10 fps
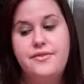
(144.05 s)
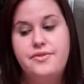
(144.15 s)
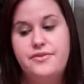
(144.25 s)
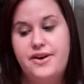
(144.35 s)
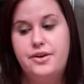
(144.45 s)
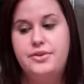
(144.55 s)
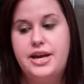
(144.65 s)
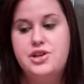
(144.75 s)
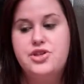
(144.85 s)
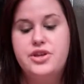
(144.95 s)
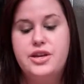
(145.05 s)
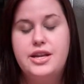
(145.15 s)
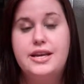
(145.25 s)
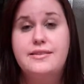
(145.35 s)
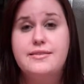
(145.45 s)
of the
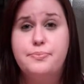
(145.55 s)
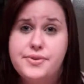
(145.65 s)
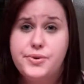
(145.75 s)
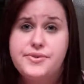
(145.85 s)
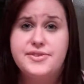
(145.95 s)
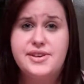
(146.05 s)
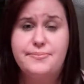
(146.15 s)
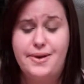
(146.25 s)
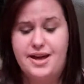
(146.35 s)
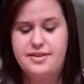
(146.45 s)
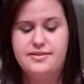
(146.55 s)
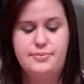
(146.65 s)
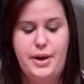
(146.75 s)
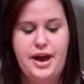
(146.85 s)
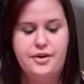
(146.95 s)
foundation is boosted by
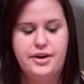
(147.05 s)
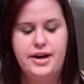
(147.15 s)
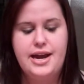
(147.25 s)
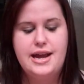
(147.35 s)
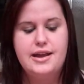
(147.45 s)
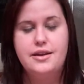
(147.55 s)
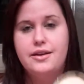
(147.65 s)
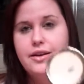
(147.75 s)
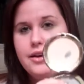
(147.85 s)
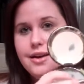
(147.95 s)
this powder. And